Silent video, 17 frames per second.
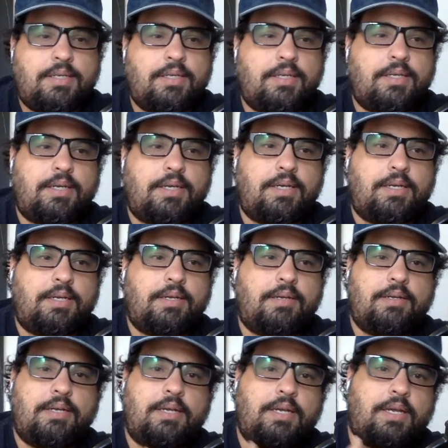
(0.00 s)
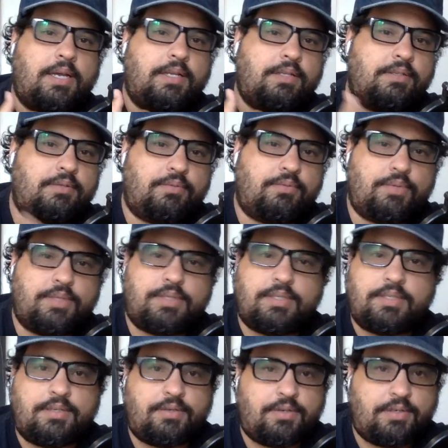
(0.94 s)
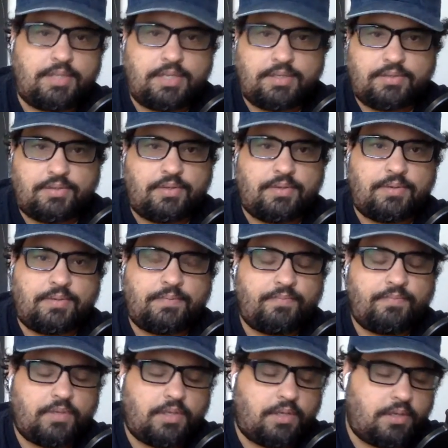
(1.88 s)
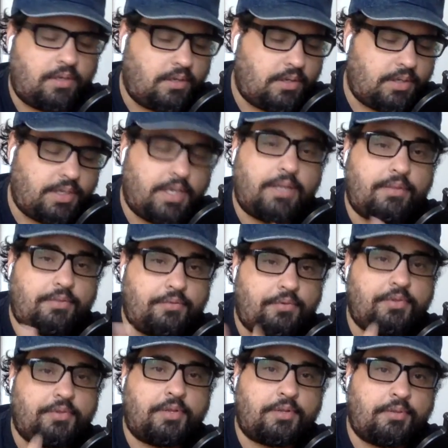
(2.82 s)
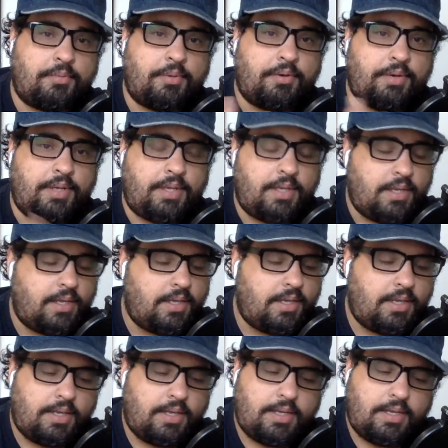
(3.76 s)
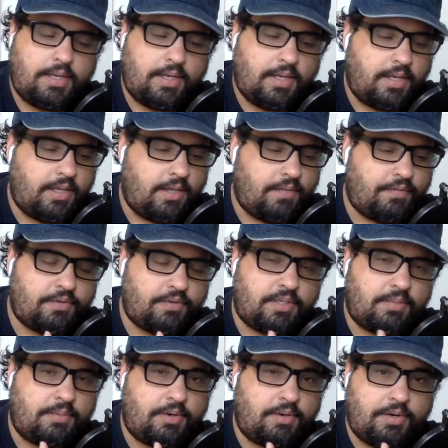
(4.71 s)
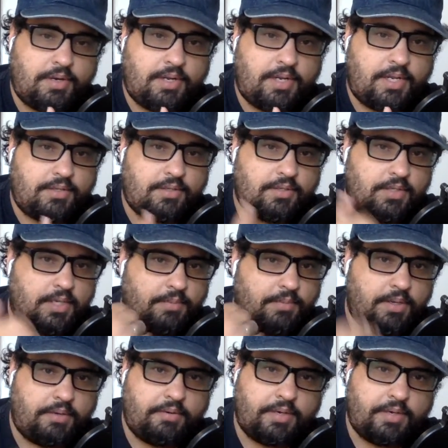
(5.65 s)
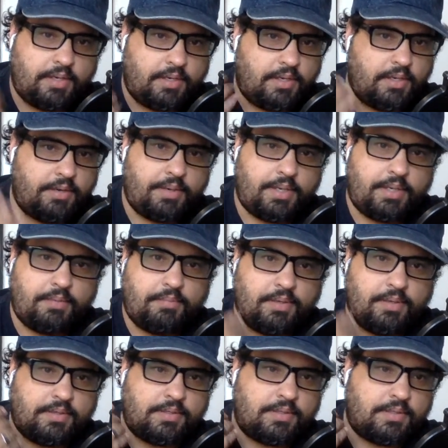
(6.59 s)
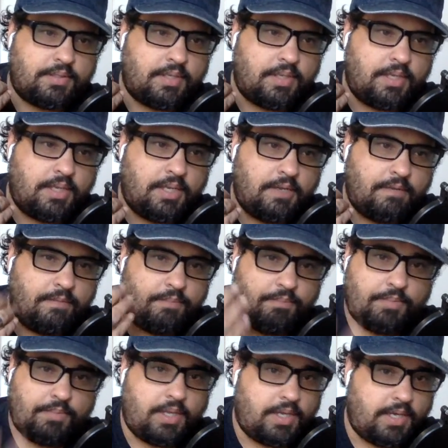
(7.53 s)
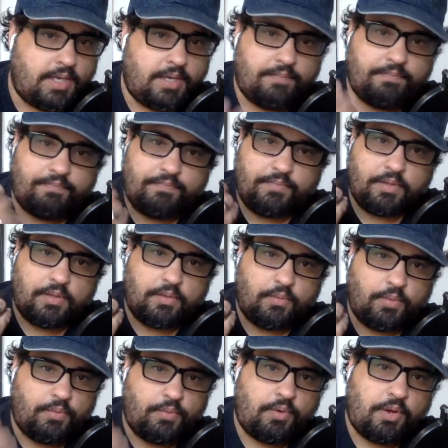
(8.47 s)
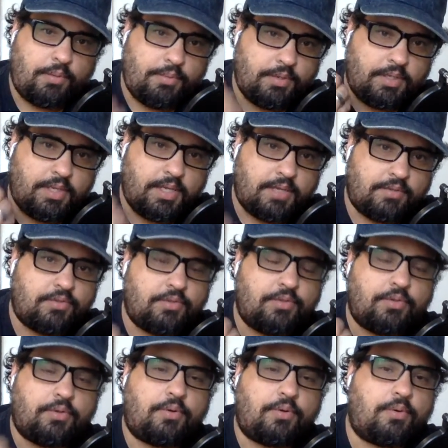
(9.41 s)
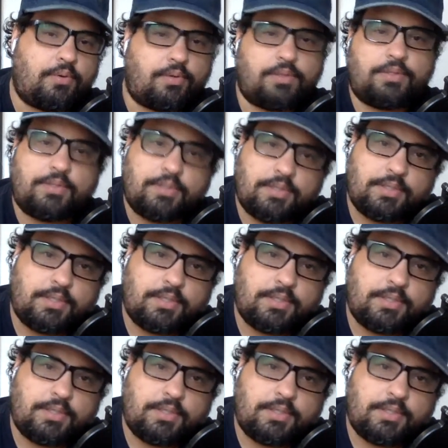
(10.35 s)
I recently heard that song again through the documentary, and the first time I heard it, I just kept hearing it because, again, when Robin gets to the chorus,